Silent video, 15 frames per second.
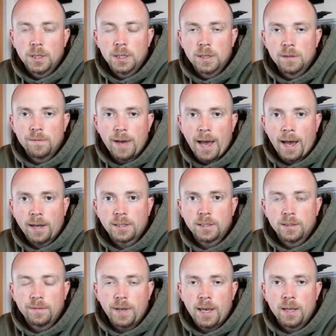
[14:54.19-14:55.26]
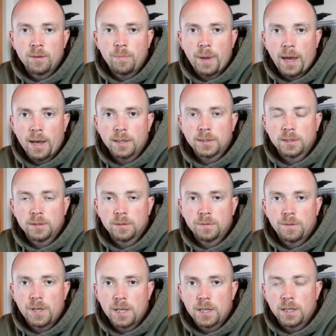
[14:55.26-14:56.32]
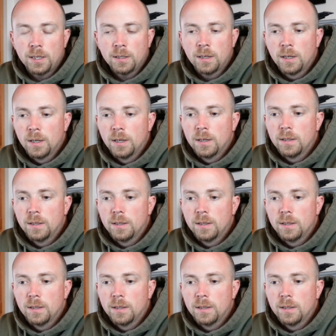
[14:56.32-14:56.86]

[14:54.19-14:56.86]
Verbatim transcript: of active and passive heating.